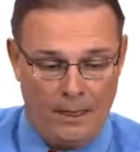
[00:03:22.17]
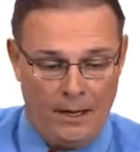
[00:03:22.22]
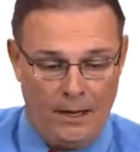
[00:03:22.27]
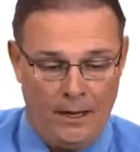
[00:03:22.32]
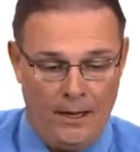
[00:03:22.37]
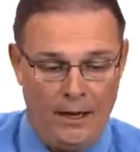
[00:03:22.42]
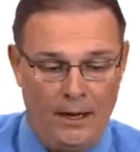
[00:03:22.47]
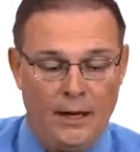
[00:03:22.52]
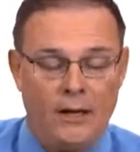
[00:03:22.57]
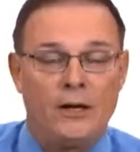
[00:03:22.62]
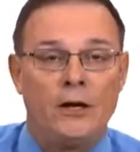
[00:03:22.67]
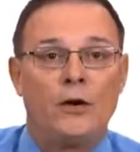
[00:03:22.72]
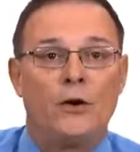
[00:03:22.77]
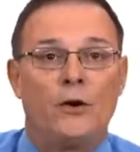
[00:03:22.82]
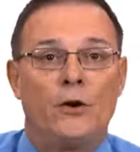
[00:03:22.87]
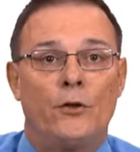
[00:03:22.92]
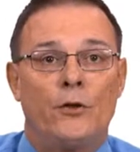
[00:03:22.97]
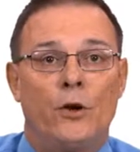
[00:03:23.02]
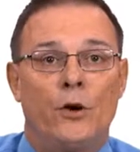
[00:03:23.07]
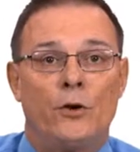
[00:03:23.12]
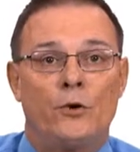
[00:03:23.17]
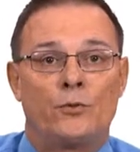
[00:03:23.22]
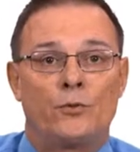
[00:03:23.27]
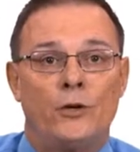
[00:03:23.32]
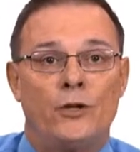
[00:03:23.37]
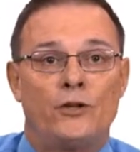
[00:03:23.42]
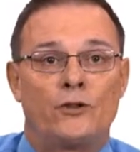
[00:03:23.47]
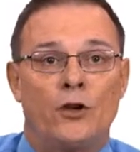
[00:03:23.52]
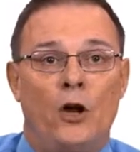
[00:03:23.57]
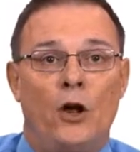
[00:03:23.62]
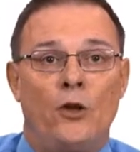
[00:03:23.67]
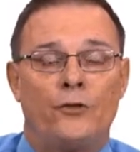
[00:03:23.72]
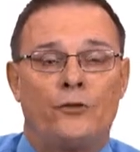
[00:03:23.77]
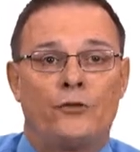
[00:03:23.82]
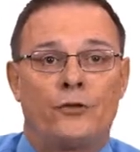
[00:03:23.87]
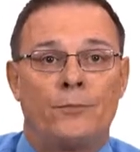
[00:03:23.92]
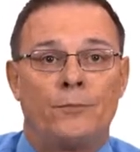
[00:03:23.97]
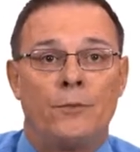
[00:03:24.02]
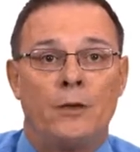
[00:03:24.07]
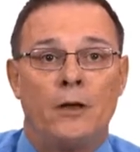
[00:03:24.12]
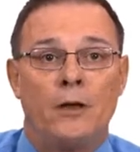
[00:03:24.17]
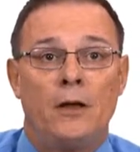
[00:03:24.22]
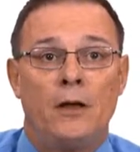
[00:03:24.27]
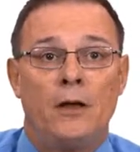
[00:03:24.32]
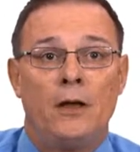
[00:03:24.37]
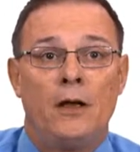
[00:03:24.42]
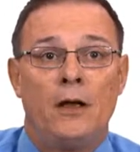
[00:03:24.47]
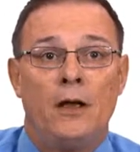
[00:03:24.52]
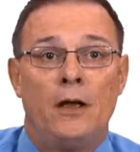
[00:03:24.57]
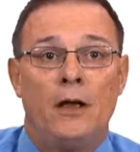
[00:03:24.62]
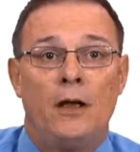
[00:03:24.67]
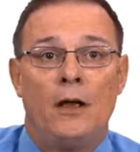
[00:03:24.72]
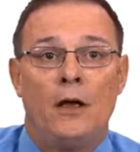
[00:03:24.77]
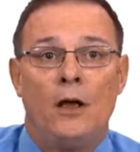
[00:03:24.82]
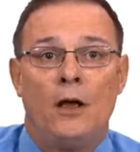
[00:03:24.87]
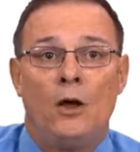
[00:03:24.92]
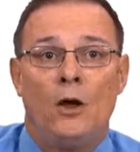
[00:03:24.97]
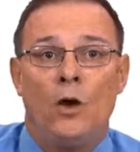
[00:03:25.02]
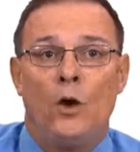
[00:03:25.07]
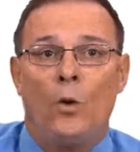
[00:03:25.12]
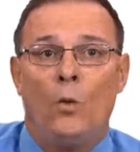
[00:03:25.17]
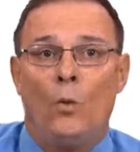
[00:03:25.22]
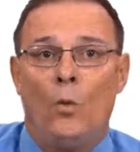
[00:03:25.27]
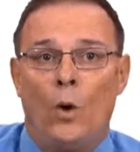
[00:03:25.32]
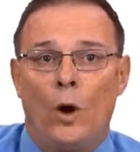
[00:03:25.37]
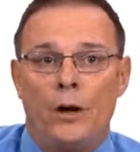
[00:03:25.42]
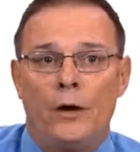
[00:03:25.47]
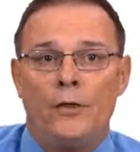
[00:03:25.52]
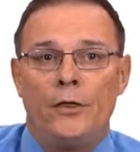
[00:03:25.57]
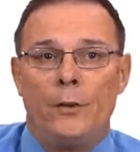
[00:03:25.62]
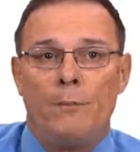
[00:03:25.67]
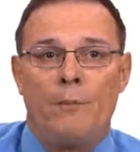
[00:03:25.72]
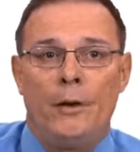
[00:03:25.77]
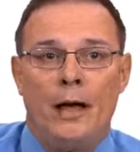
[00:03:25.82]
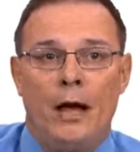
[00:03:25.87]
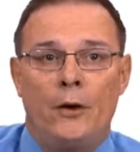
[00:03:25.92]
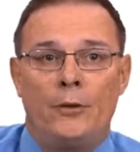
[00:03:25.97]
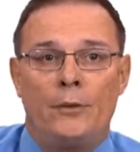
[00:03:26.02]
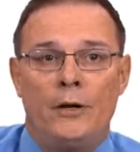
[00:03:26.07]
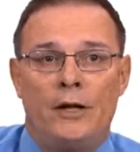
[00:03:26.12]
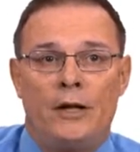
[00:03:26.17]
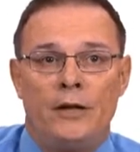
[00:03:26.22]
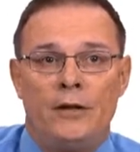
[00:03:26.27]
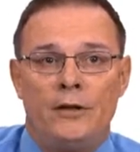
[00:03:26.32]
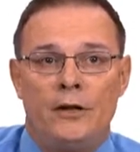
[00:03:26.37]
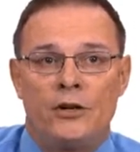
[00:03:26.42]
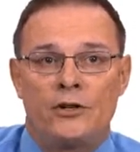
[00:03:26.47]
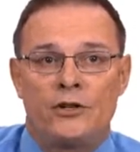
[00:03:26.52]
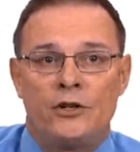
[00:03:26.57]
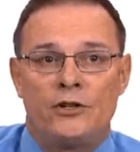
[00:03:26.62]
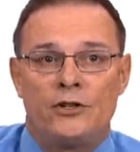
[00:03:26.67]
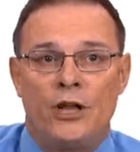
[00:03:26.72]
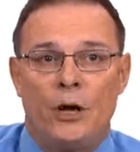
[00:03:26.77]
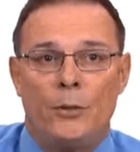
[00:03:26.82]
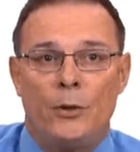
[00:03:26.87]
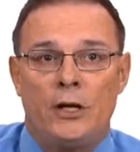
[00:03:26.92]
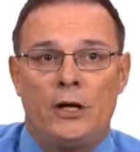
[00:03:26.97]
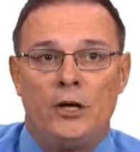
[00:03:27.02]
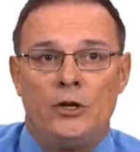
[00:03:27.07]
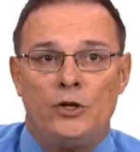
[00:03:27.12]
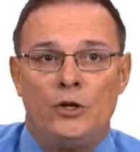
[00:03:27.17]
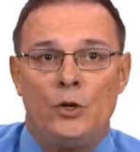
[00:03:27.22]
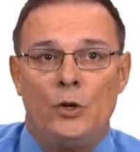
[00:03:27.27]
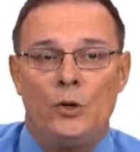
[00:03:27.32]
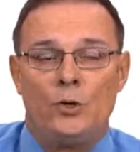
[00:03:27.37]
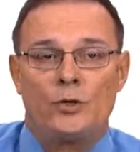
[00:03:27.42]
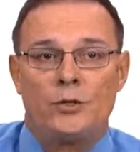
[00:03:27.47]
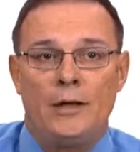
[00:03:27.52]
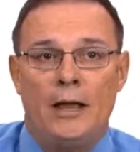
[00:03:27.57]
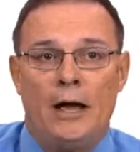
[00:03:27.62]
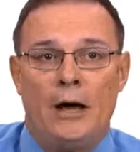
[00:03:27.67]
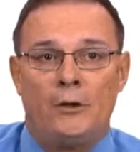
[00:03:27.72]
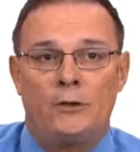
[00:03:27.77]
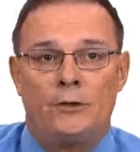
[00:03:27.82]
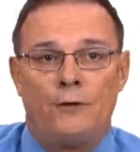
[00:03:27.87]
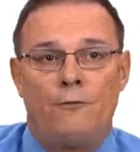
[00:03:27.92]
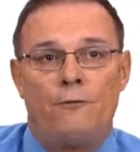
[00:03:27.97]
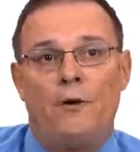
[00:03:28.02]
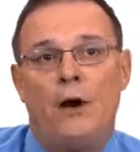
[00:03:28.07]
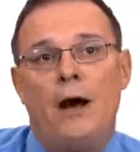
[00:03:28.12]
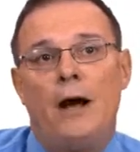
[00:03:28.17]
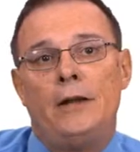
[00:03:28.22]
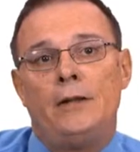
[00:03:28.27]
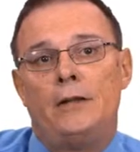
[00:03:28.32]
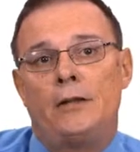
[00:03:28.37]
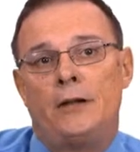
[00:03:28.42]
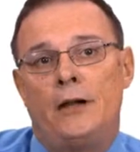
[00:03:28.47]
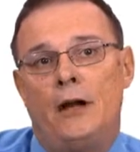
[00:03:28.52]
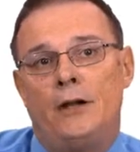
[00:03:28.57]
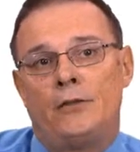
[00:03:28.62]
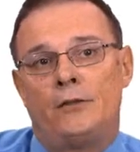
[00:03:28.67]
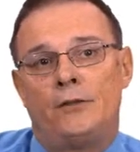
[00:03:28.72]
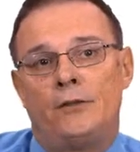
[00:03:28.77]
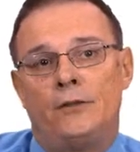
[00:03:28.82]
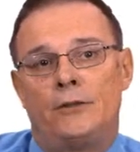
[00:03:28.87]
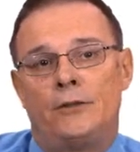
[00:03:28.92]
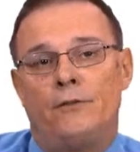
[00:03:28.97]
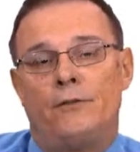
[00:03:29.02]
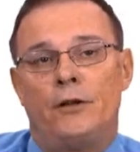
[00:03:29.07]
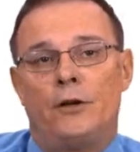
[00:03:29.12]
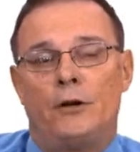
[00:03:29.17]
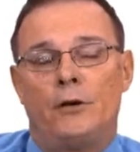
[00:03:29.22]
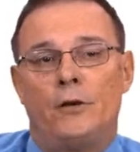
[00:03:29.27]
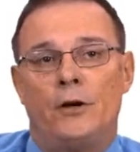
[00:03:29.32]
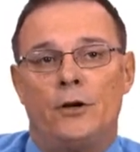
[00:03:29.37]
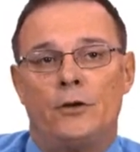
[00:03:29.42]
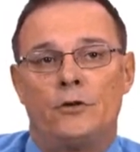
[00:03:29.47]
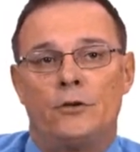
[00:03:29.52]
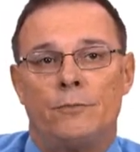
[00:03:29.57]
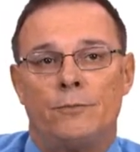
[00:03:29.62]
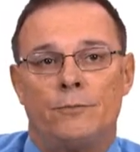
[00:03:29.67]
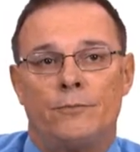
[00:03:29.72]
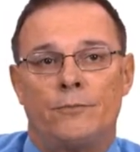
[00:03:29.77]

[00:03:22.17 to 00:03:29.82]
And here are those results. What are the boundary conditions that we can use now to find the constants of integration?